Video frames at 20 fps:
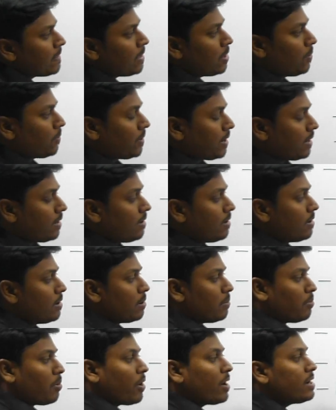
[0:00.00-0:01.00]
okay
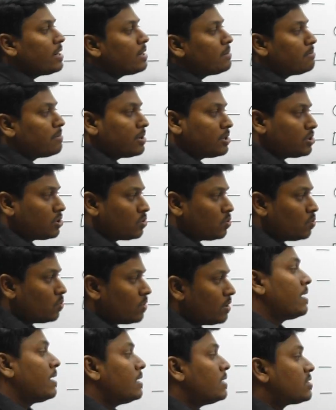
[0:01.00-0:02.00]
point number two
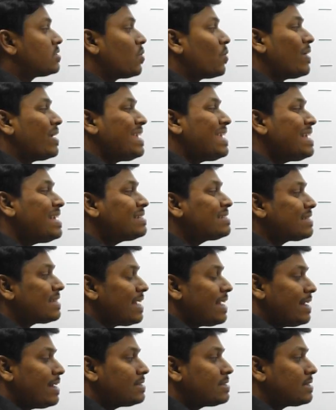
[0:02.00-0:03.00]
so e's
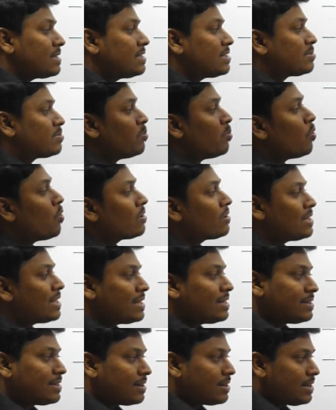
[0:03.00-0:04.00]
age is more
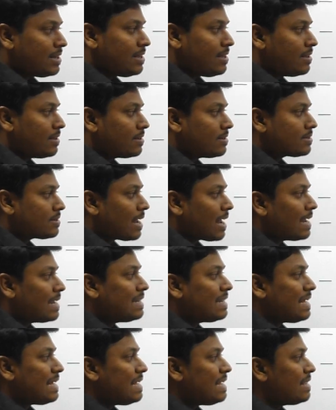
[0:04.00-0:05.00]
than 30 years
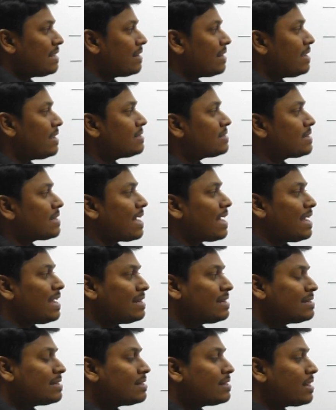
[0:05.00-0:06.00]
and he reads
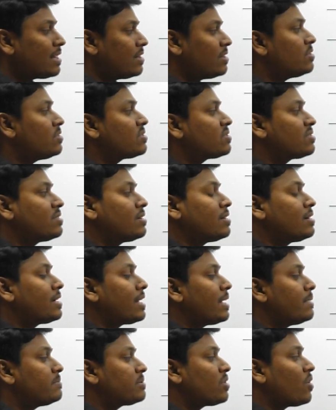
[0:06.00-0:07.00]
either hindustan
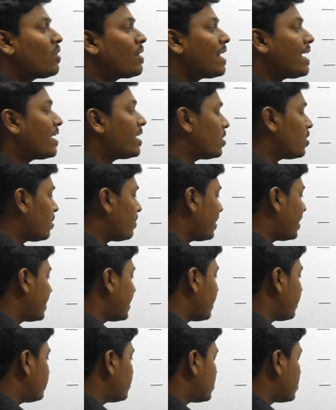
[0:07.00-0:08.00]
times or economic
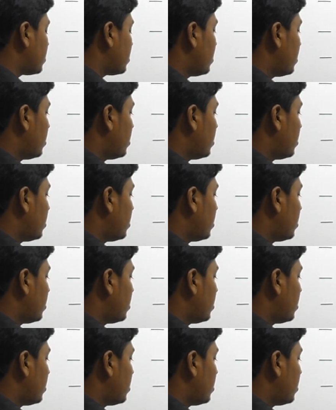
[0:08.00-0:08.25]
times